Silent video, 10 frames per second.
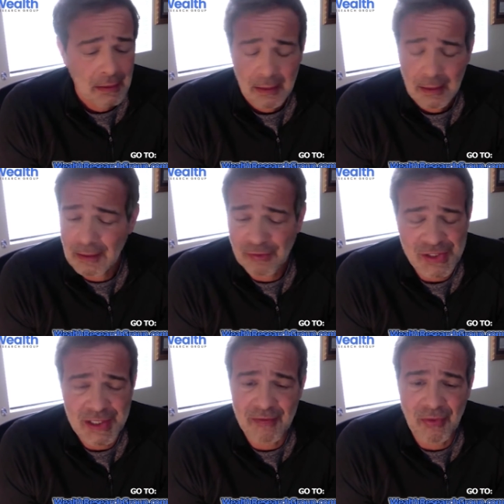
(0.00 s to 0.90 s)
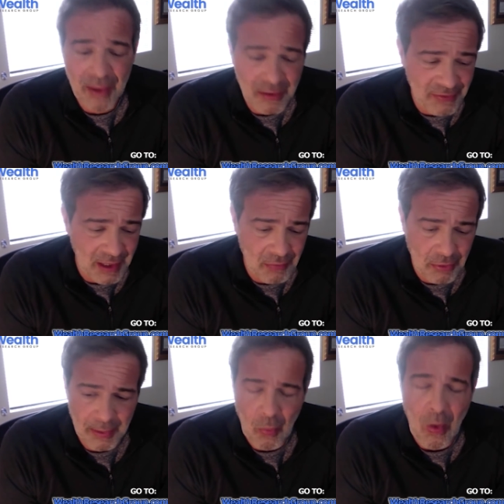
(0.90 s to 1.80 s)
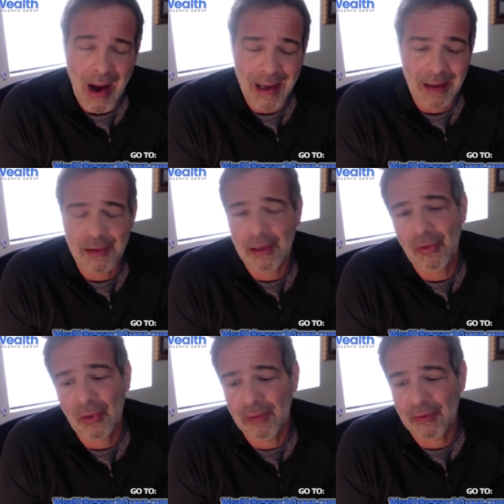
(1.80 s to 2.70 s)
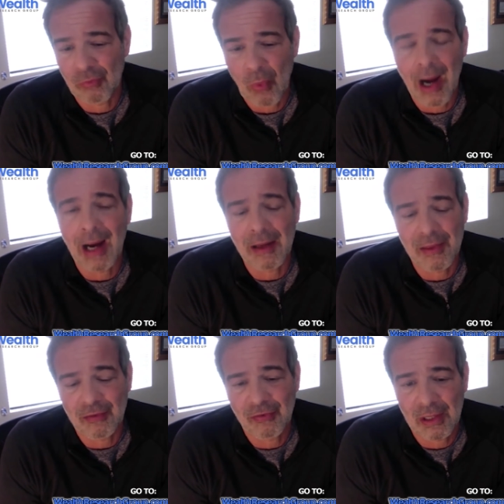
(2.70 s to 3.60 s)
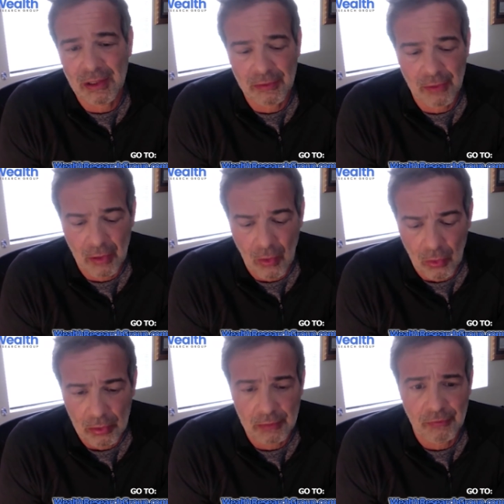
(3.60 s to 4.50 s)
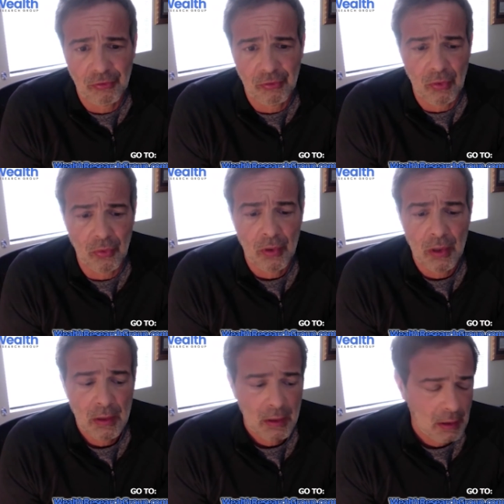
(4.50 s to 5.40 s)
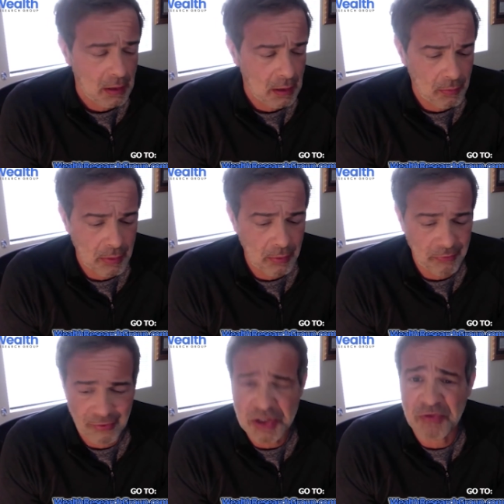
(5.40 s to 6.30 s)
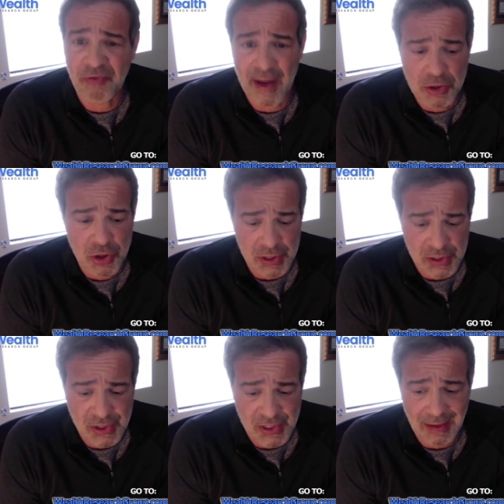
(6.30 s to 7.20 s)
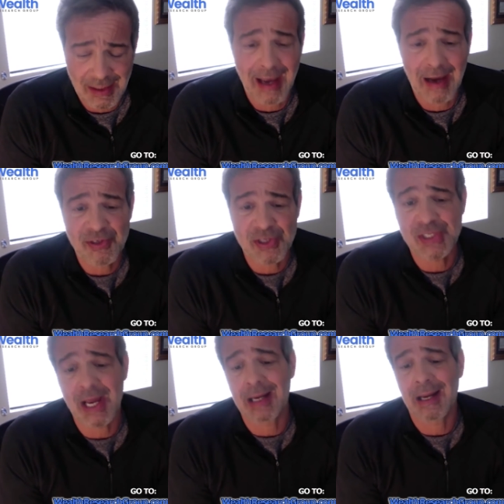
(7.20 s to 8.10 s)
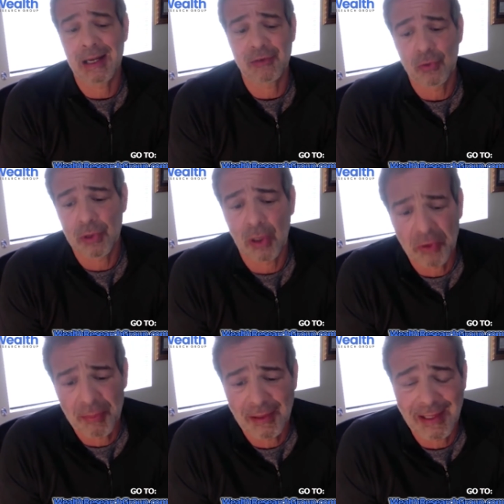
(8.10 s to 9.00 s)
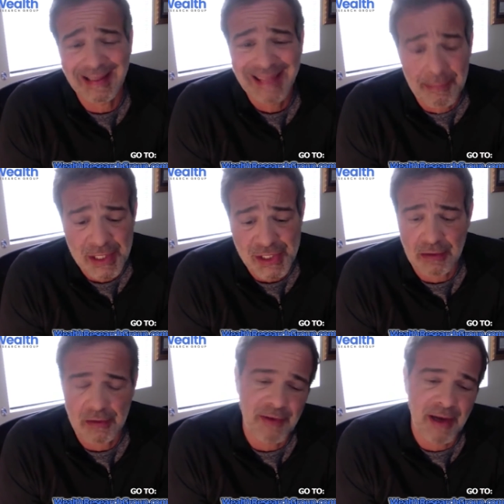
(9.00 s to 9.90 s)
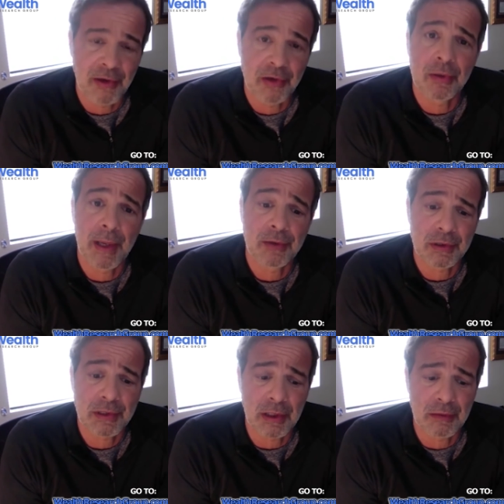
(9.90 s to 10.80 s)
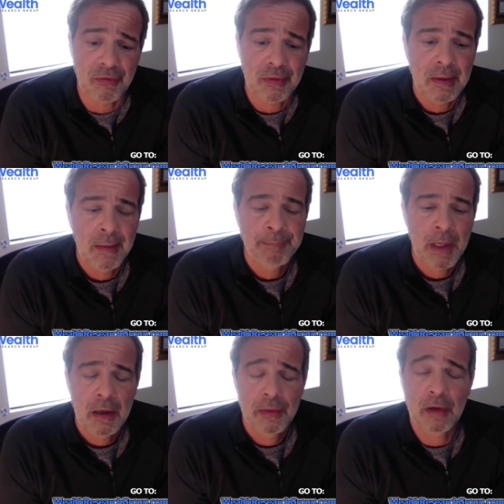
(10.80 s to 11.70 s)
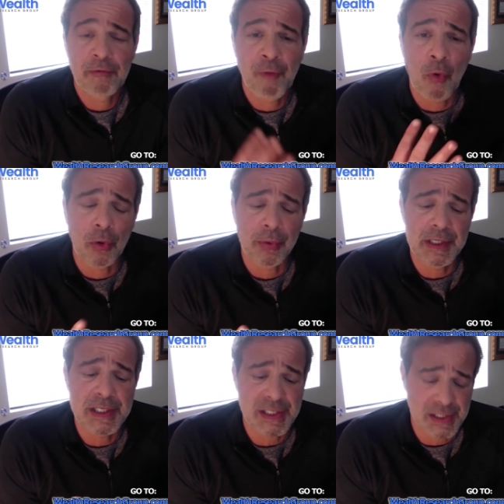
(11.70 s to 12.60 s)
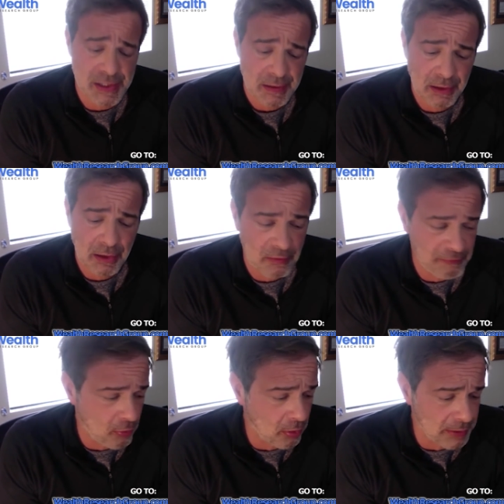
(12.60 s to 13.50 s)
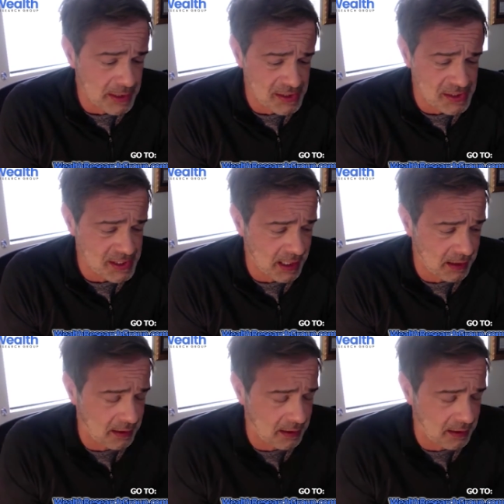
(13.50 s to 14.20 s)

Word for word: it just never resonated with me. Why are they doing this? Why are they selling their gold with such vengeance that they have to sign on to an agreement that limits it to 500 metric tons? There are four reasons. There are four reasons that